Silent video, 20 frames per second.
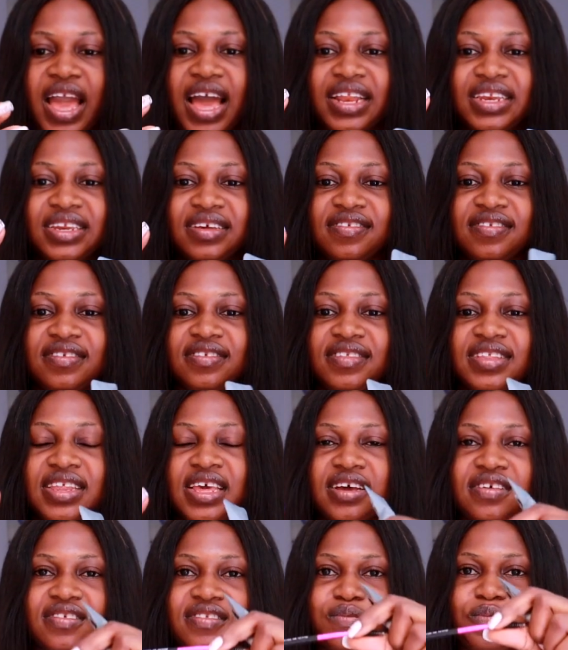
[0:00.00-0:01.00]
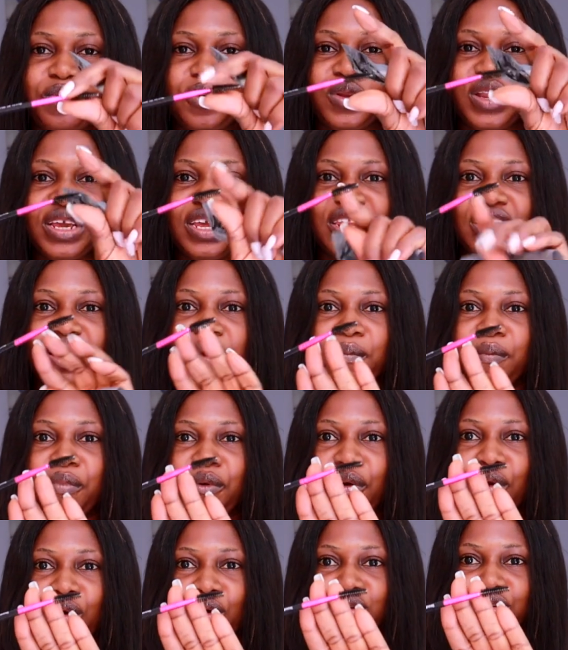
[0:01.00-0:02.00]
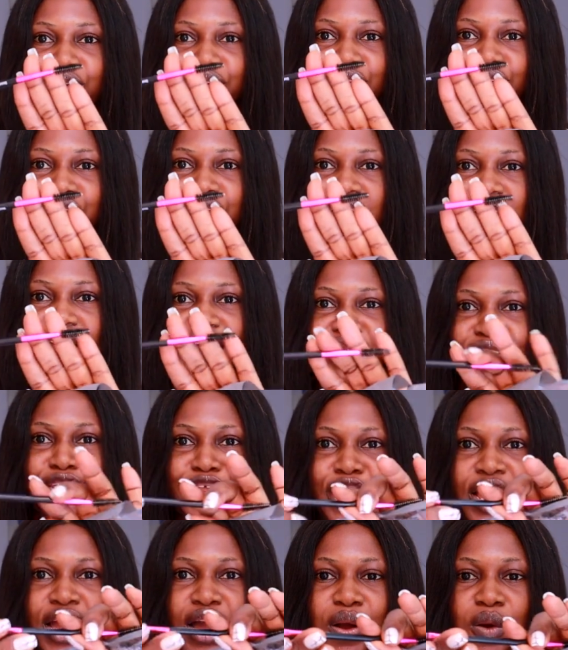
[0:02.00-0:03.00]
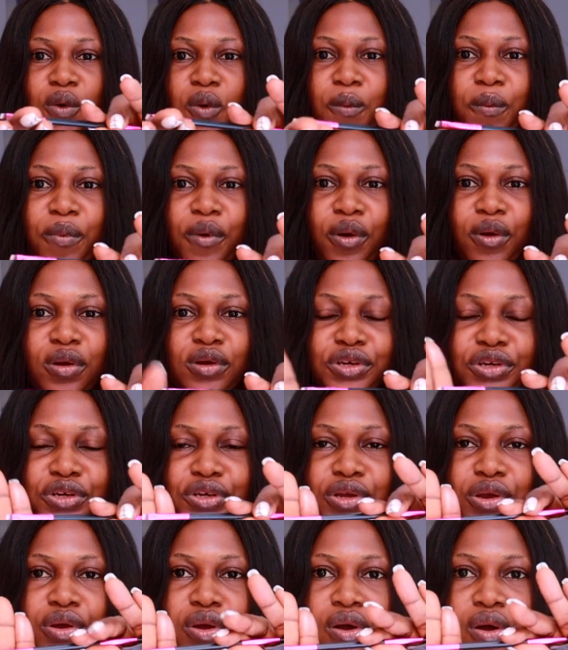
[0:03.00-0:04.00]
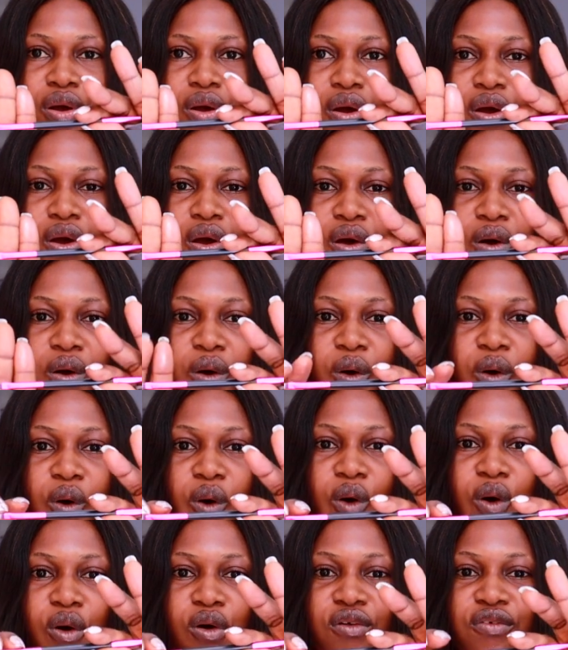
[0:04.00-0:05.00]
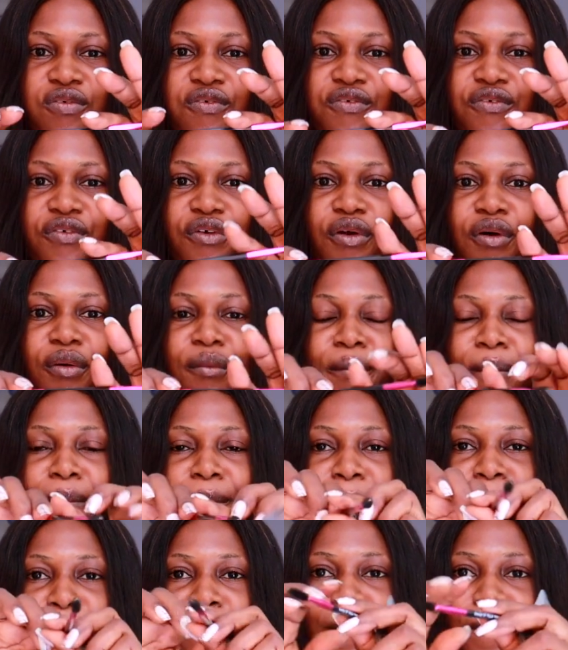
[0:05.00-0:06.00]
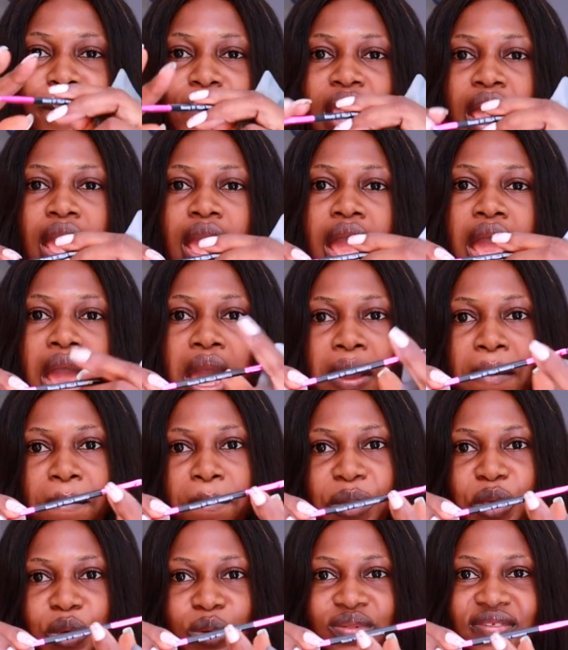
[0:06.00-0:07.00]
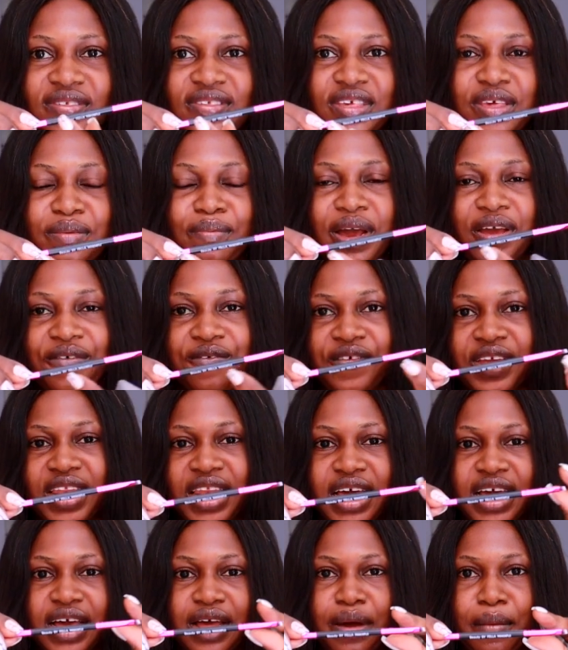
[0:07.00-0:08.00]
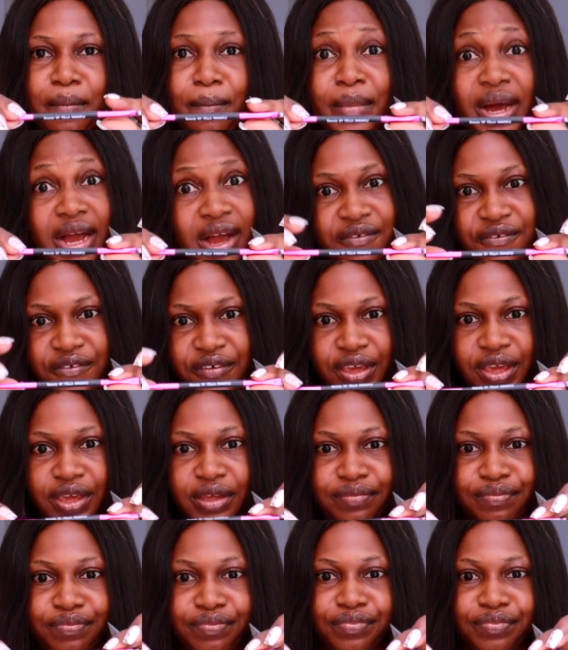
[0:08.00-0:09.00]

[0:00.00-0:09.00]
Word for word: and this is their spooling brush and the angle brush all from Beauty by Fella Makafui.